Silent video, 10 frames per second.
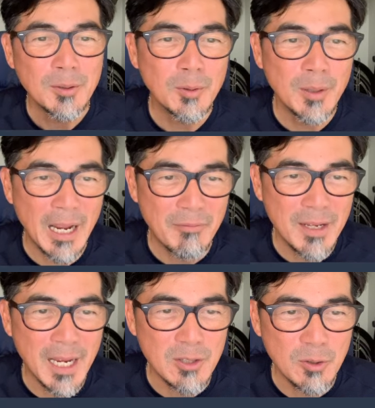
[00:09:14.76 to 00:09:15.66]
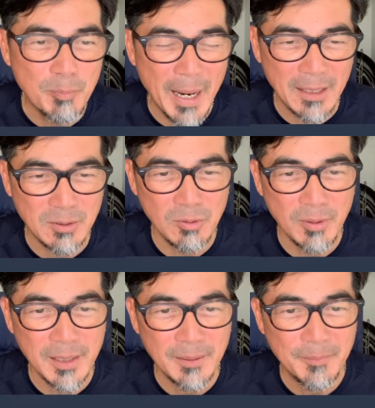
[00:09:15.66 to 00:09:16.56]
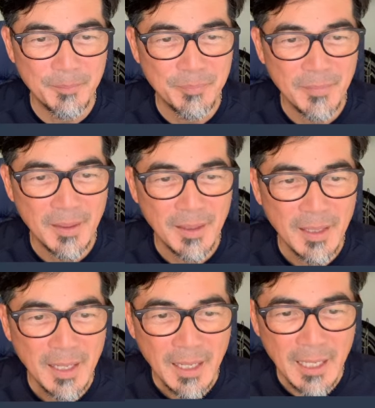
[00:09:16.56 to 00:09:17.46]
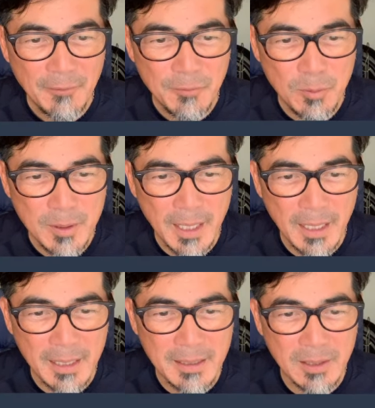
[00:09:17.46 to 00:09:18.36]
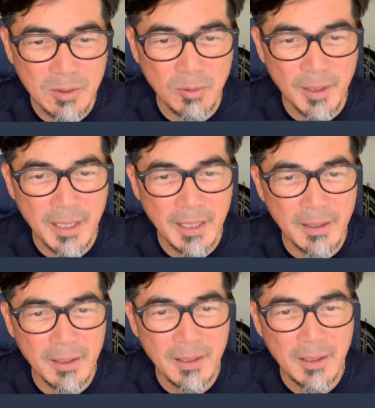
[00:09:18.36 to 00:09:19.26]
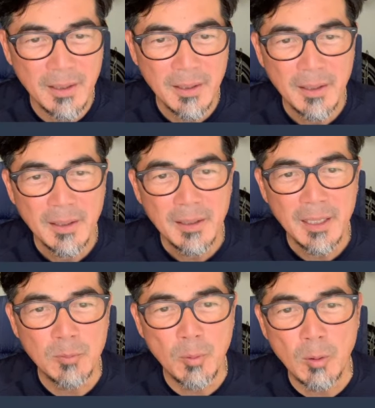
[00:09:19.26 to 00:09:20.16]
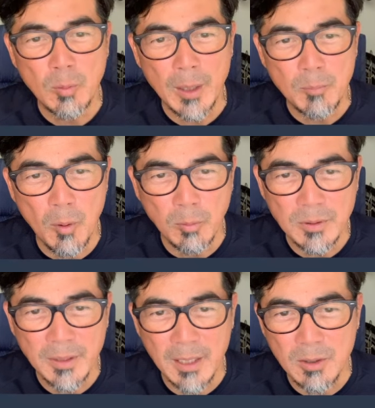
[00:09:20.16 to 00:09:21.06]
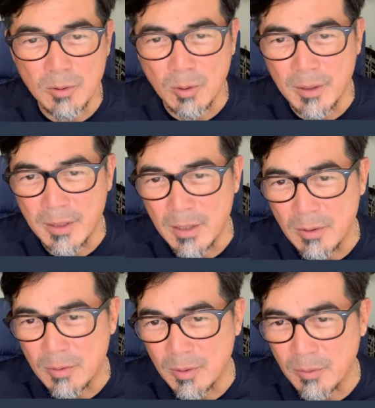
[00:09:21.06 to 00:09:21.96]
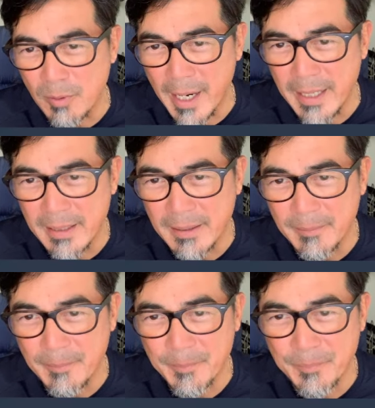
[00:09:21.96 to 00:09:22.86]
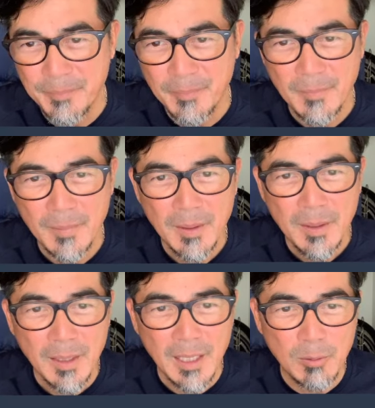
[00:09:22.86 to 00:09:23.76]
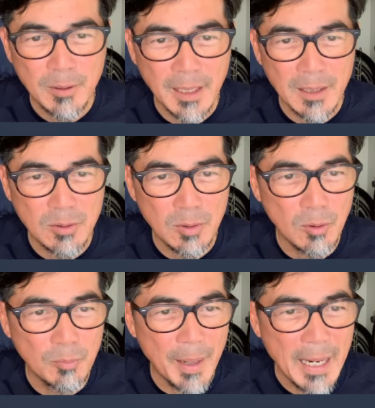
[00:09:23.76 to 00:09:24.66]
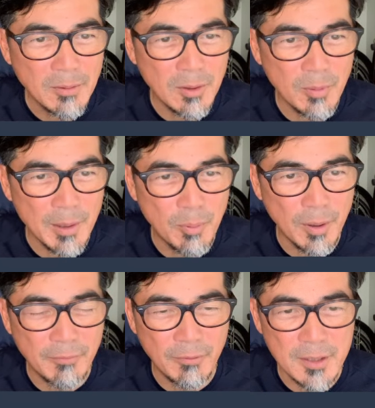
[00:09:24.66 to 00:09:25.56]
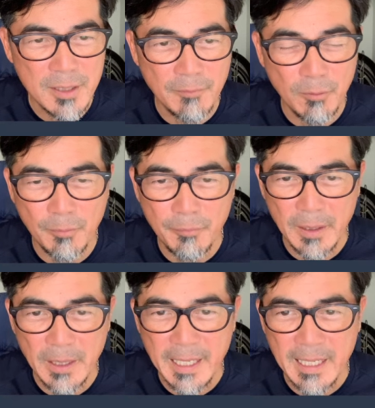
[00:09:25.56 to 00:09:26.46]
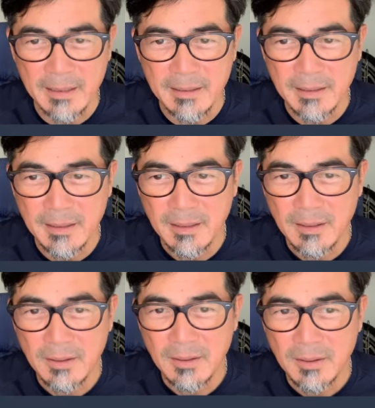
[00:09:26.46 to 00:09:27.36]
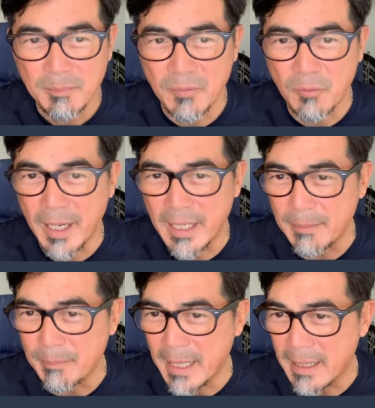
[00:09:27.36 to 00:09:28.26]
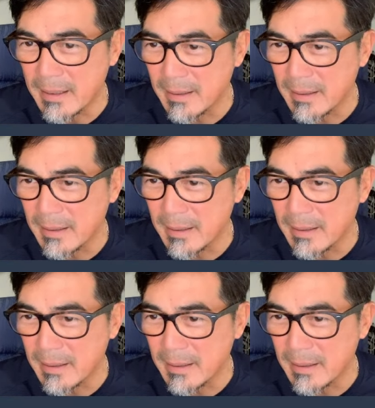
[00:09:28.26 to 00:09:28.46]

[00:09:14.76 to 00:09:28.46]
to navigate you back to it. If you take a detour here, it won't tell you to continue to the right. It will tell you to go back to the waypoint first and fulfill that before heading back